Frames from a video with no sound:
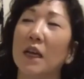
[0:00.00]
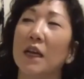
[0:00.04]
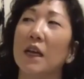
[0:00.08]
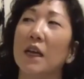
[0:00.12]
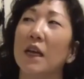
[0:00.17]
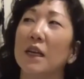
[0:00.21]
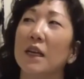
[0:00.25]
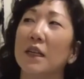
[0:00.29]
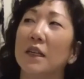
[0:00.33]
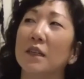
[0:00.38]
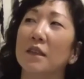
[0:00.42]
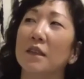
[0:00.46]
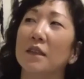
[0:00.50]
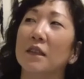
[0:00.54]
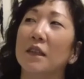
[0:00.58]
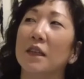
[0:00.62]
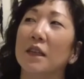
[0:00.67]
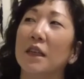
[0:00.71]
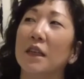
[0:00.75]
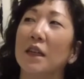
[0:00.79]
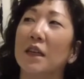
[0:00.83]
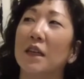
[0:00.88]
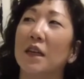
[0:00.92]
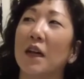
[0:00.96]
And
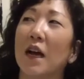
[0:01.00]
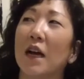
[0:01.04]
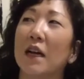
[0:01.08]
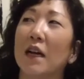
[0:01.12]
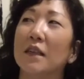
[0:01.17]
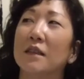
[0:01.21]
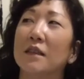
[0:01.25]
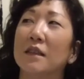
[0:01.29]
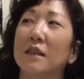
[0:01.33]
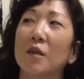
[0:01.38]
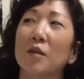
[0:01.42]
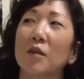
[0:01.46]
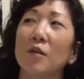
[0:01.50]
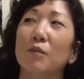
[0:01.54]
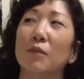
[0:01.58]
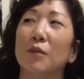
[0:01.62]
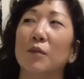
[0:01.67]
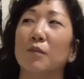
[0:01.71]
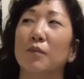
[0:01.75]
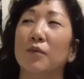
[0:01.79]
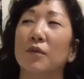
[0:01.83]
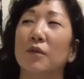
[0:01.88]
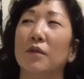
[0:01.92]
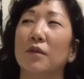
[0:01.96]
I'd say
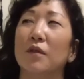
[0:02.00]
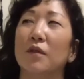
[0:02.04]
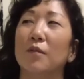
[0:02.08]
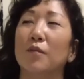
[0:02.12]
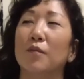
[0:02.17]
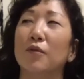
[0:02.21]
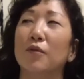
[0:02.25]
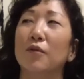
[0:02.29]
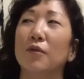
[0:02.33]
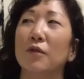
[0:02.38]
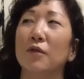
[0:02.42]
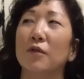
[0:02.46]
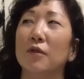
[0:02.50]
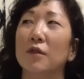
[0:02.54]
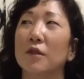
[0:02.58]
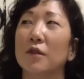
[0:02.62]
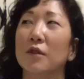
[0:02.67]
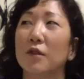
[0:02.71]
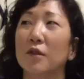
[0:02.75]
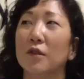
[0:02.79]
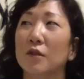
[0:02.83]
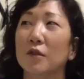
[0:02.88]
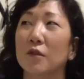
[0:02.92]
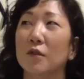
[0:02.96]
the
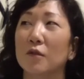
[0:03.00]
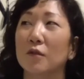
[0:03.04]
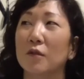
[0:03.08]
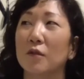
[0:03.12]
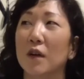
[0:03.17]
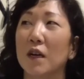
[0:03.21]
Pluto,